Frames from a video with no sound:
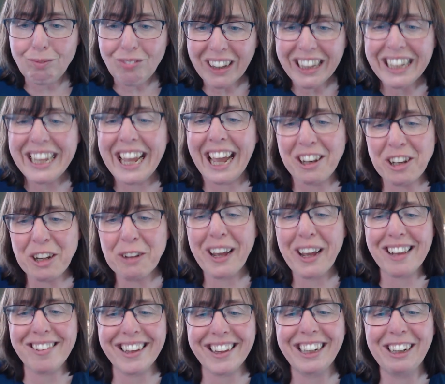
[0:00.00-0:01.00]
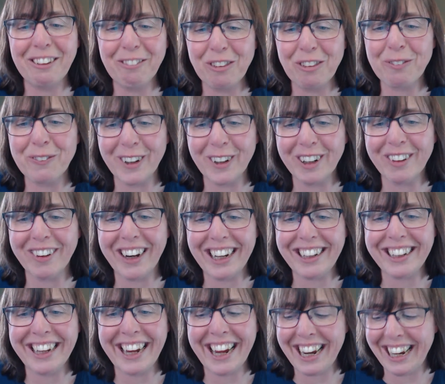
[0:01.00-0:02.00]
Yeah, new headset equals work,
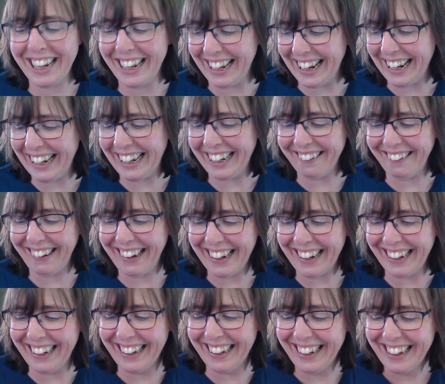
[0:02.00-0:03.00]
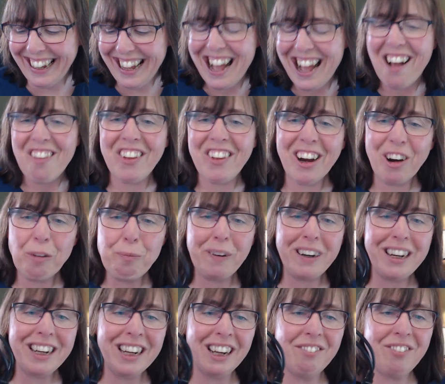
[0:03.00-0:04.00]
right, Diana? I hear you. They are
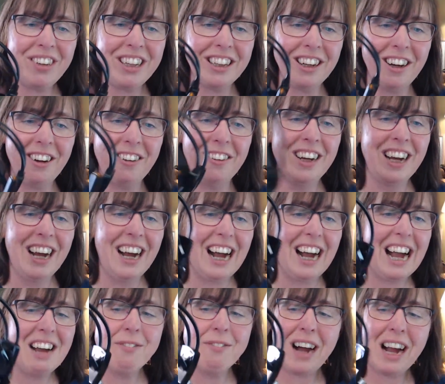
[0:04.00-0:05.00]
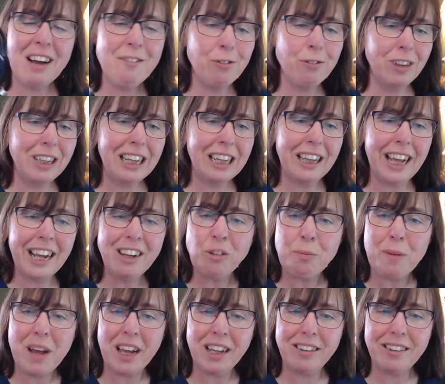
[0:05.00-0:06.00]
pretty comfy, though. I've really
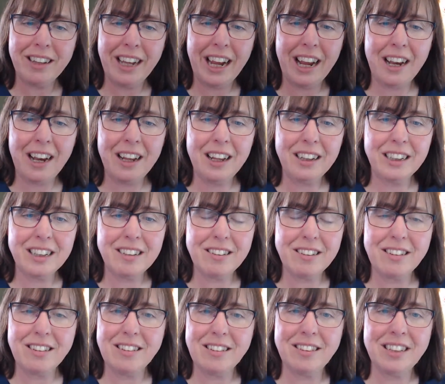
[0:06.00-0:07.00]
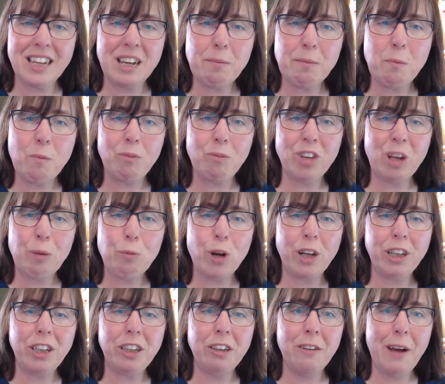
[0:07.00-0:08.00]
liked mine, Diana. This is the same
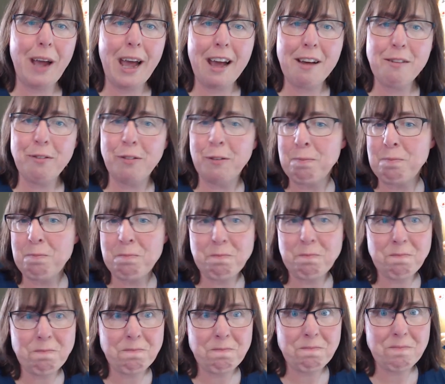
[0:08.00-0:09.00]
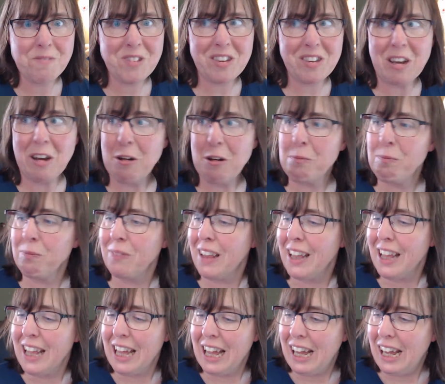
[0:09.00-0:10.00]
one you have, so
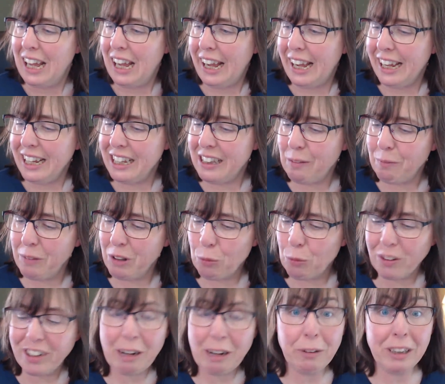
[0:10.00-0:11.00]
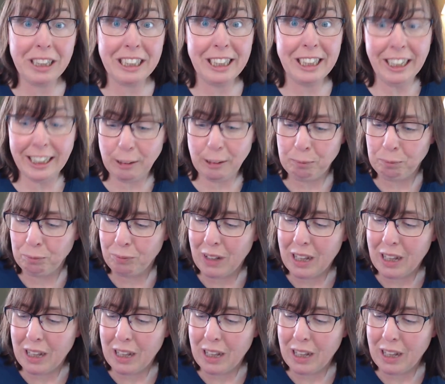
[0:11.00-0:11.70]
it's worked out really good.